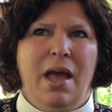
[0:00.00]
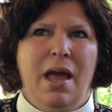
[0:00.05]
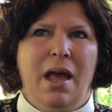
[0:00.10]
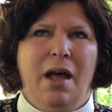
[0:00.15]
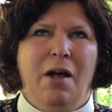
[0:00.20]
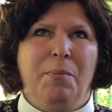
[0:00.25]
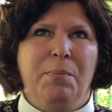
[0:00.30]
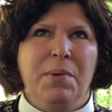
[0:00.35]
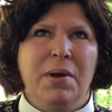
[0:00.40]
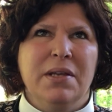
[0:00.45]

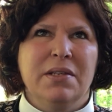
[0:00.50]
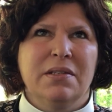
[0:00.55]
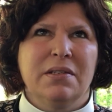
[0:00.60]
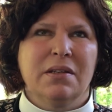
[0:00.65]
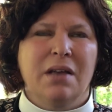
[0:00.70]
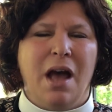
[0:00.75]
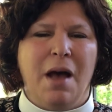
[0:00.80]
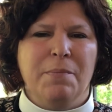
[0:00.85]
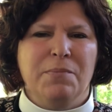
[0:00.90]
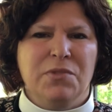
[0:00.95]
Help us
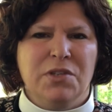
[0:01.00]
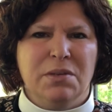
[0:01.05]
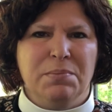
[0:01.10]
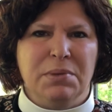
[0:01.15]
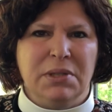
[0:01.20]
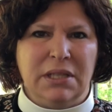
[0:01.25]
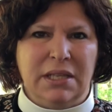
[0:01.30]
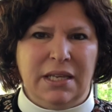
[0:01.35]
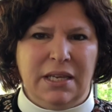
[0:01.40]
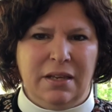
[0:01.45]
come to
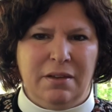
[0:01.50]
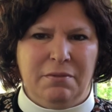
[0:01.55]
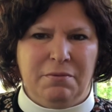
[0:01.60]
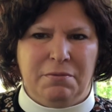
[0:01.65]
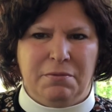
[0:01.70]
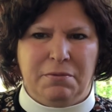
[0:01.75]
believe."